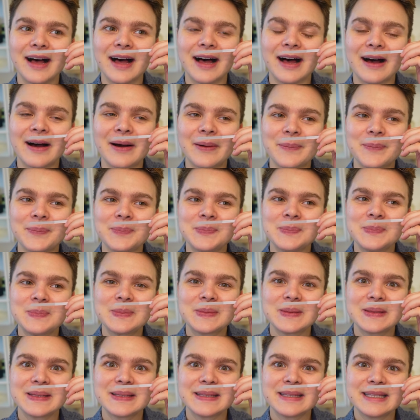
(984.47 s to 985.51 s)
Um,
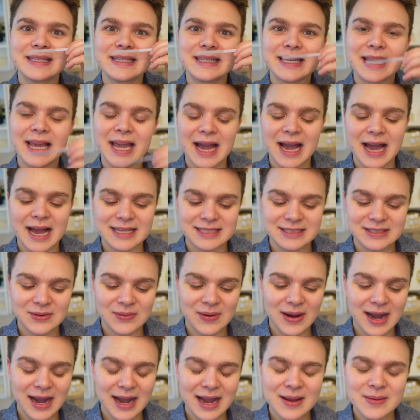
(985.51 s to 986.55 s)
yeah,
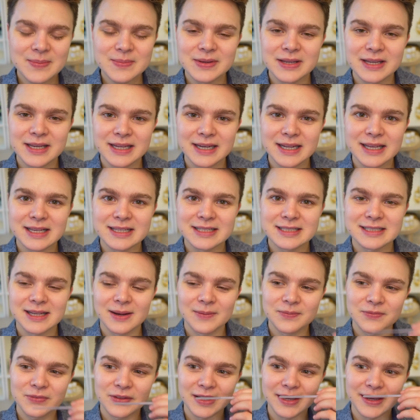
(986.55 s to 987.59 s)
so I'm getting
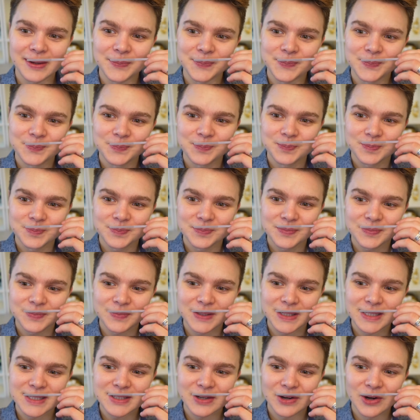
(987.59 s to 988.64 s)
something
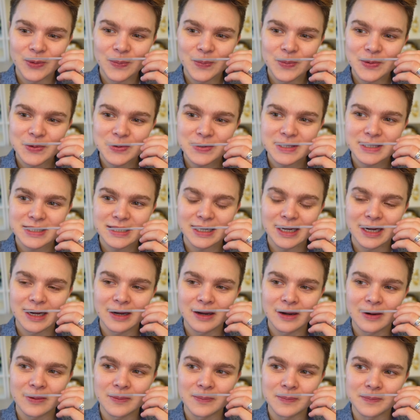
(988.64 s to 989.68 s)
that's almost,
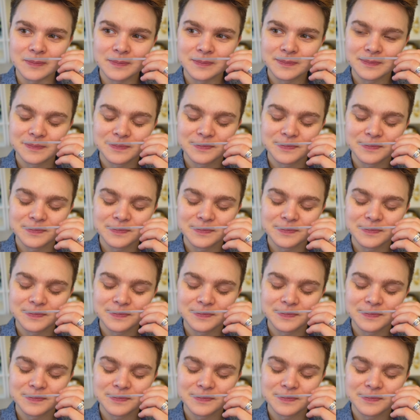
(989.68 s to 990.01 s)
um,